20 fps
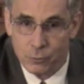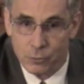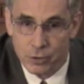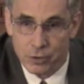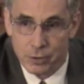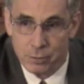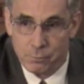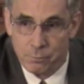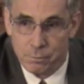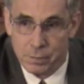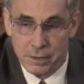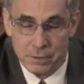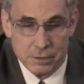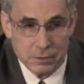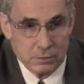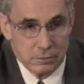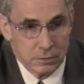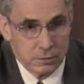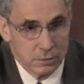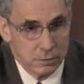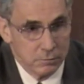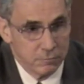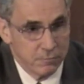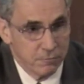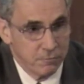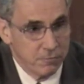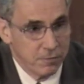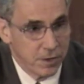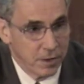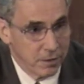going to be
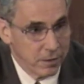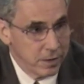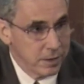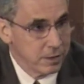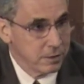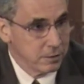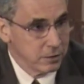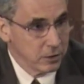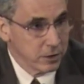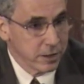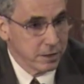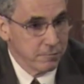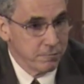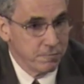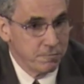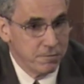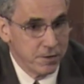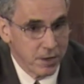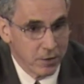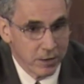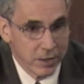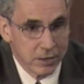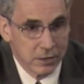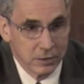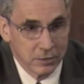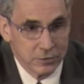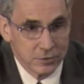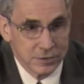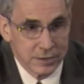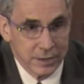looking very
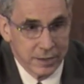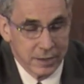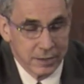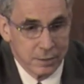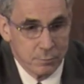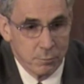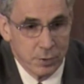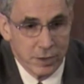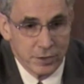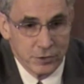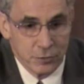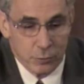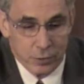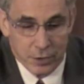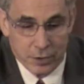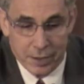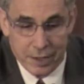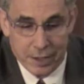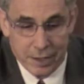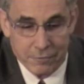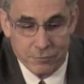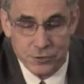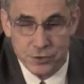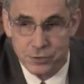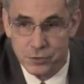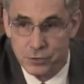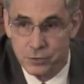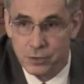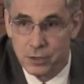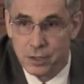closely at the budget. We're going to have
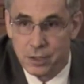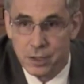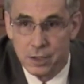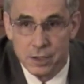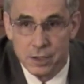to